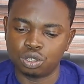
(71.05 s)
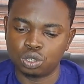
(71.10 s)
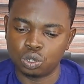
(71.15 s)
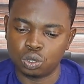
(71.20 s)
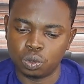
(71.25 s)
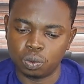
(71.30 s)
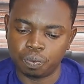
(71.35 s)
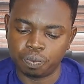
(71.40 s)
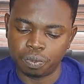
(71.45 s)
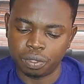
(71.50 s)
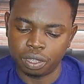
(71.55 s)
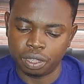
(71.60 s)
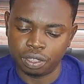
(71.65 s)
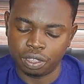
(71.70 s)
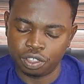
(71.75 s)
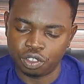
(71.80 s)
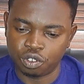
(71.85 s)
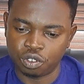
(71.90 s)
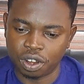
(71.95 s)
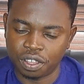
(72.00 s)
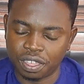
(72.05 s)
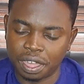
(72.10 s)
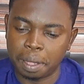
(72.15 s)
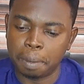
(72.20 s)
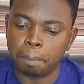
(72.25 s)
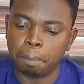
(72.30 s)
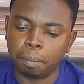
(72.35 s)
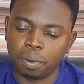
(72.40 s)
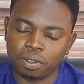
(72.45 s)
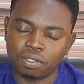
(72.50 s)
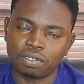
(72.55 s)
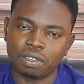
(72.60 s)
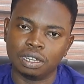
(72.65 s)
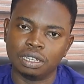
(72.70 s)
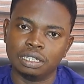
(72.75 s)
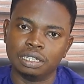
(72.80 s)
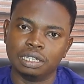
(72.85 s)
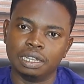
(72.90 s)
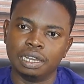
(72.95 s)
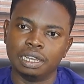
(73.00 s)
So it's rather
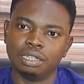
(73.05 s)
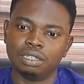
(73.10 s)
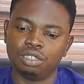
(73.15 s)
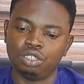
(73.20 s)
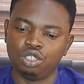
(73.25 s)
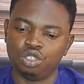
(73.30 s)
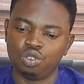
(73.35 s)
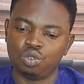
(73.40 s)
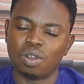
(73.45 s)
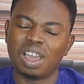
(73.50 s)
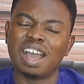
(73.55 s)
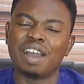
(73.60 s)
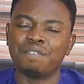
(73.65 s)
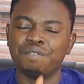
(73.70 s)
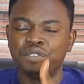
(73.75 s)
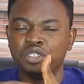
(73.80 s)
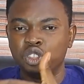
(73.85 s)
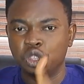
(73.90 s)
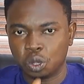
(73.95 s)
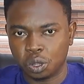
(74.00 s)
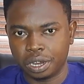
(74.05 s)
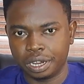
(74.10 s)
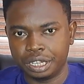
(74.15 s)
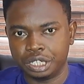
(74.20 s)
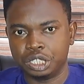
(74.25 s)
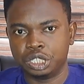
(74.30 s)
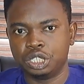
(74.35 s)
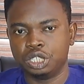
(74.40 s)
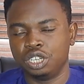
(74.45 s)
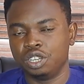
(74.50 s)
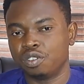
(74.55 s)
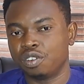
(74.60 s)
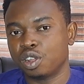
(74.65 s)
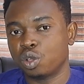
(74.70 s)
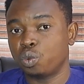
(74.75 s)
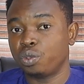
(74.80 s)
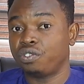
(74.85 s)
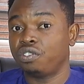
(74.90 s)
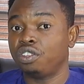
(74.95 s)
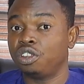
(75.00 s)
important that you have knowledge, the
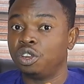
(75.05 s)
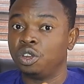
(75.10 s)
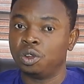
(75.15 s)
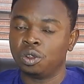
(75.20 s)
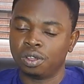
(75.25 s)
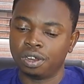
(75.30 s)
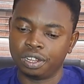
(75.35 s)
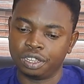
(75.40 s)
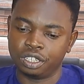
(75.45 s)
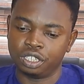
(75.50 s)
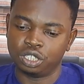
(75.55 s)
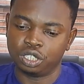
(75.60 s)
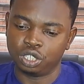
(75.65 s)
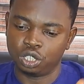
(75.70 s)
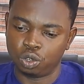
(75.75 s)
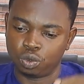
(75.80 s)
requisite knowledge.